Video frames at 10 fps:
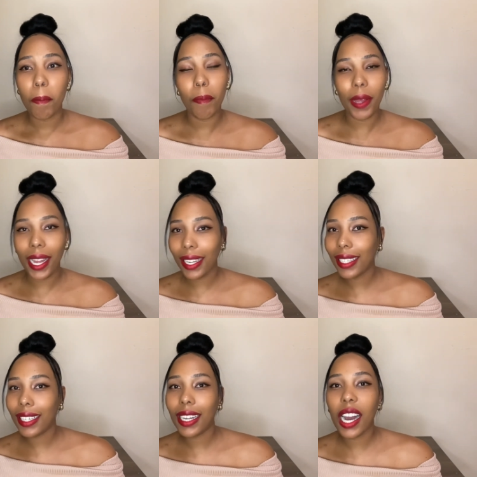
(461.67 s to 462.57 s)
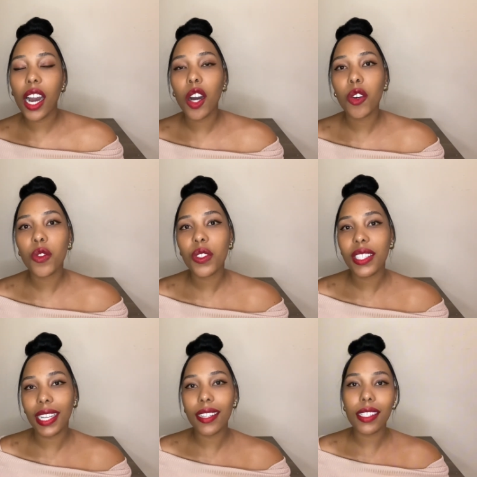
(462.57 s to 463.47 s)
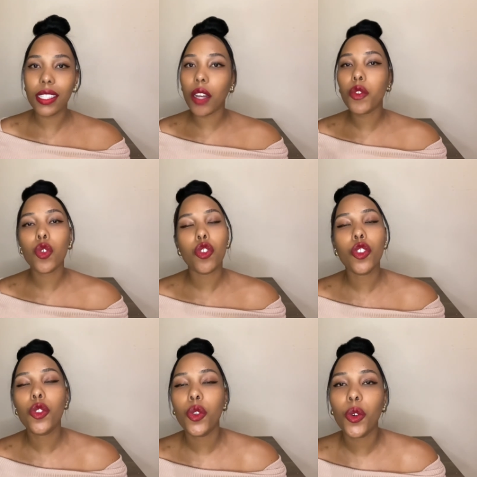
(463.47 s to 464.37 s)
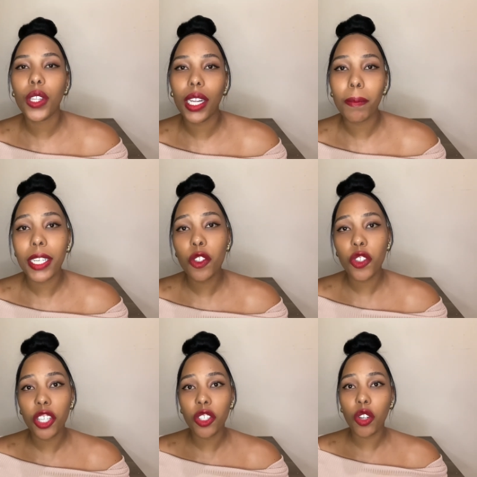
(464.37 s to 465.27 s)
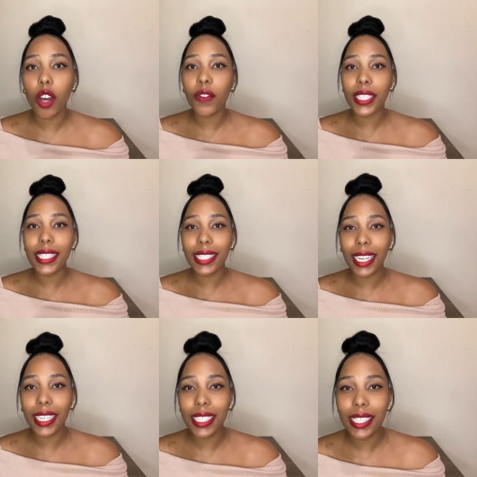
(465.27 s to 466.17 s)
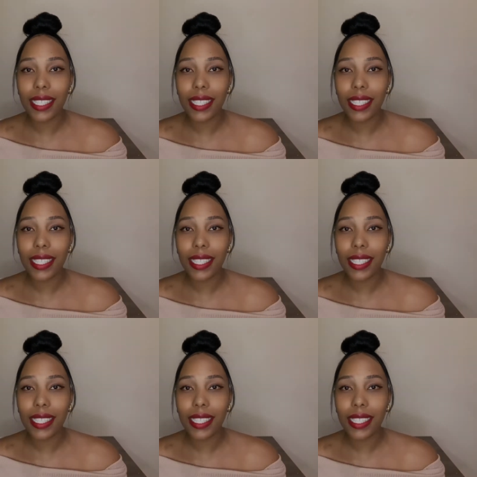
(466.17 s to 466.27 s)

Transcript: bank accounts and stuff. So just know the administration of estates.